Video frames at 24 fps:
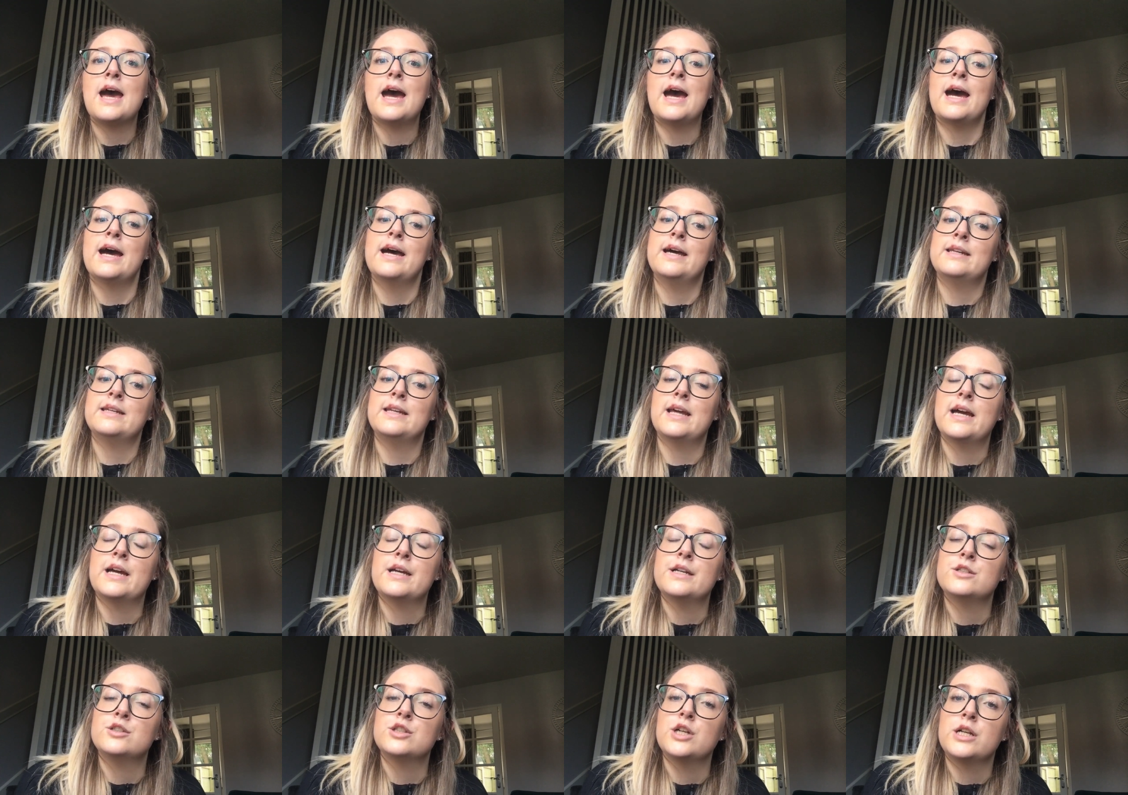And
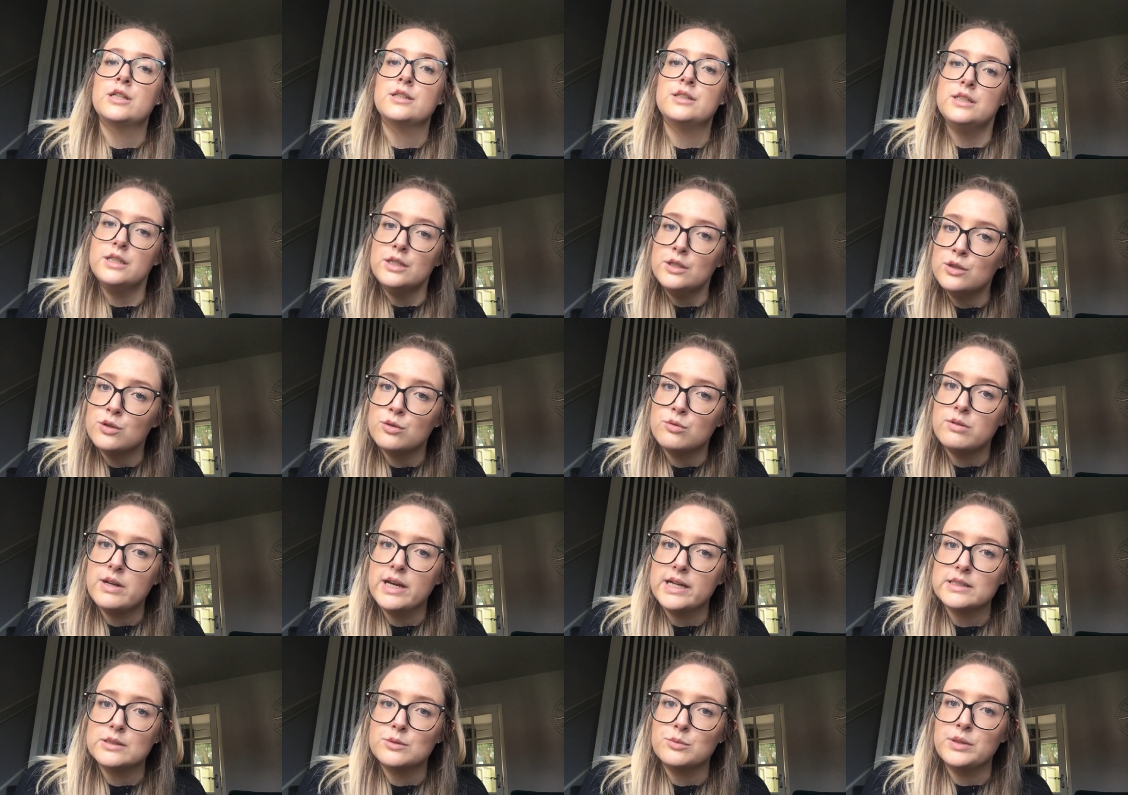I shall see you
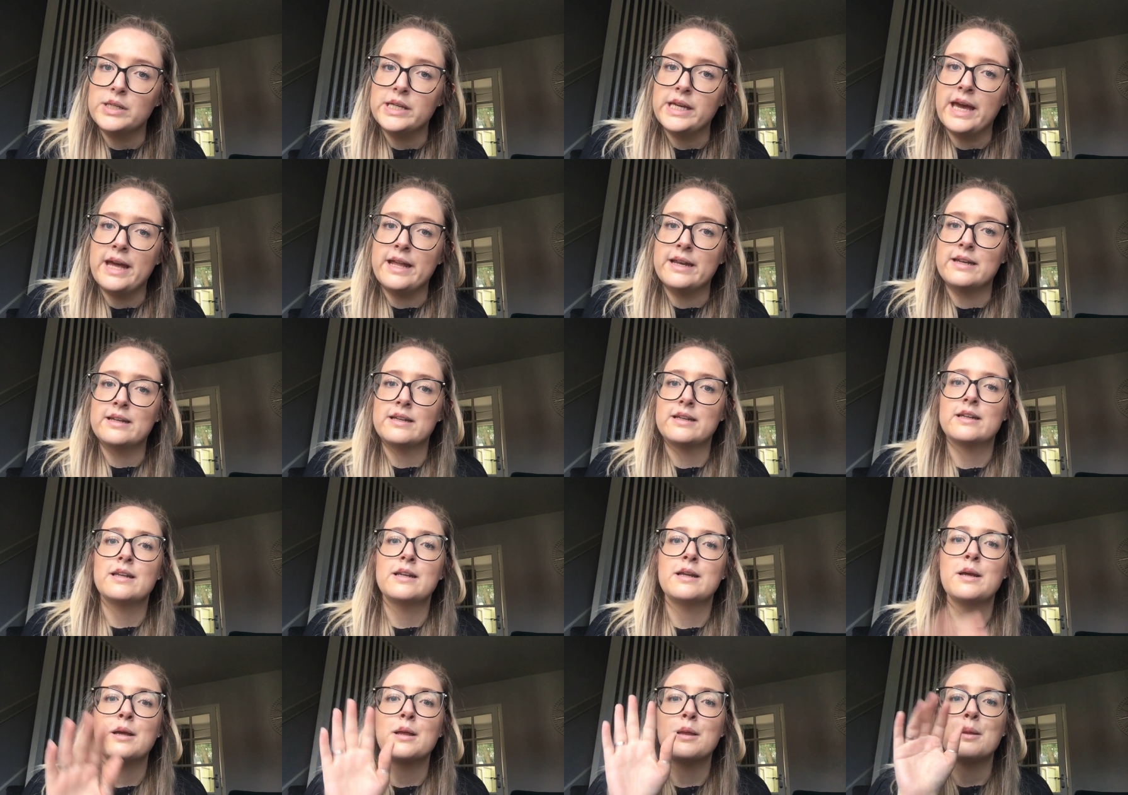next
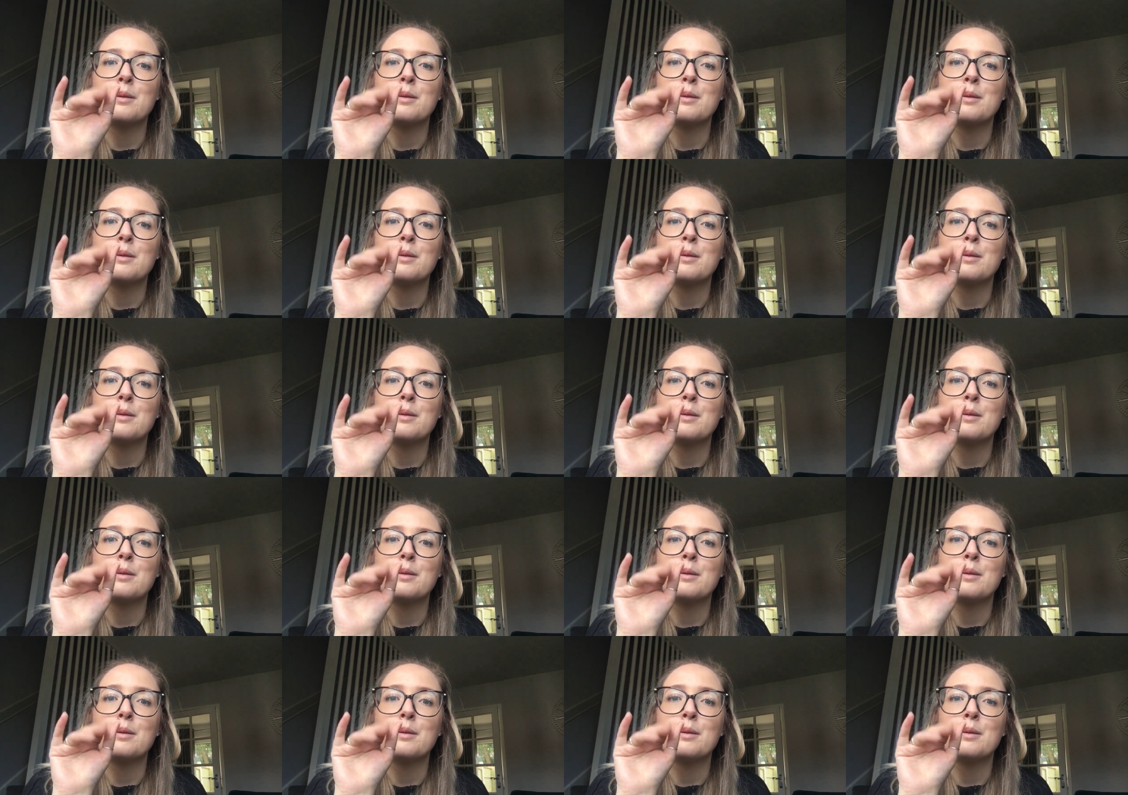weekend.